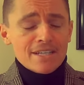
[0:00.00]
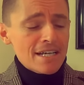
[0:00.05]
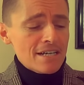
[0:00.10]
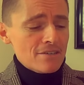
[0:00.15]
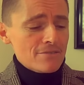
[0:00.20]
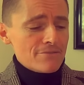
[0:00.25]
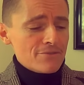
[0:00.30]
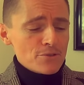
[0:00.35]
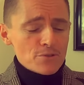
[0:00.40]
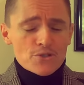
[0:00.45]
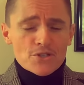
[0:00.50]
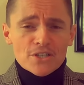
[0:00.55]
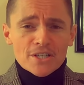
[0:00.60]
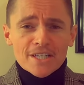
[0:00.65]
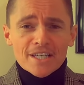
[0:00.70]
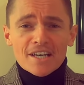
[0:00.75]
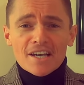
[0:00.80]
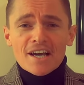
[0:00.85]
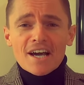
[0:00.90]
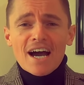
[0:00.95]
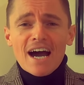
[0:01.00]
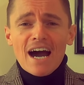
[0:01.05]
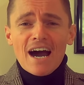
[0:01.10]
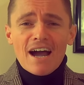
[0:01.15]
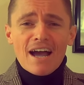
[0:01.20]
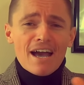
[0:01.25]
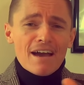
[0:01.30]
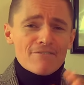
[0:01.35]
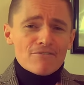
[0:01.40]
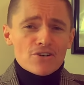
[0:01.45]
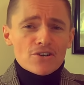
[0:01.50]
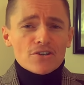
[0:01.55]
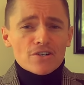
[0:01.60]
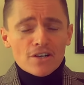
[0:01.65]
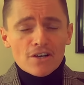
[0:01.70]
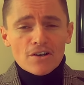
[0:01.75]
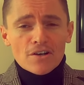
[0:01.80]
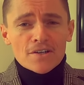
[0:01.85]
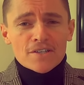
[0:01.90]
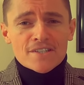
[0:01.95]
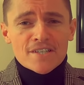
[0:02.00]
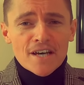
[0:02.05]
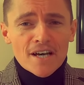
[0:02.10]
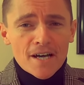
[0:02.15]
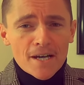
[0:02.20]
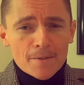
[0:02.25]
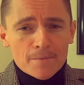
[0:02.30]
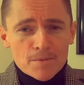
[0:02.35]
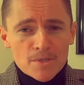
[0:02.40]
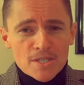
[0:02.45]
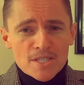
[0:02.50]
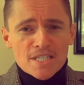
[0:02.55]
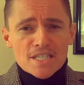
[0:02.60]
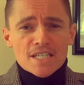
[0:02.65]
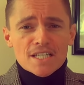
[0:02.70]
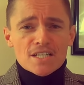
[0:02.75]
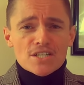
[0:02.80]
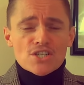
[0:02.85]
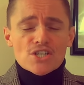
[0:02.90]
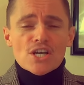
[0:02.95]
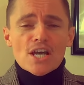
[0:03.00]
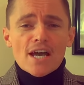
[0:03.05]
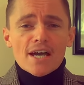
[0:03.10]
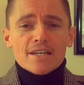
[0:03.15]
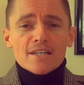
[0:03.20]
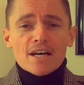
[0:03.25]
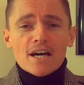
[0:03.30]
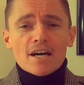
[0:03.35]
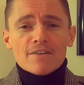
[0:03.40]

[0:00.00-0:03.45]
Now, unfortunately, I haven't got a lot of time to sit and chat.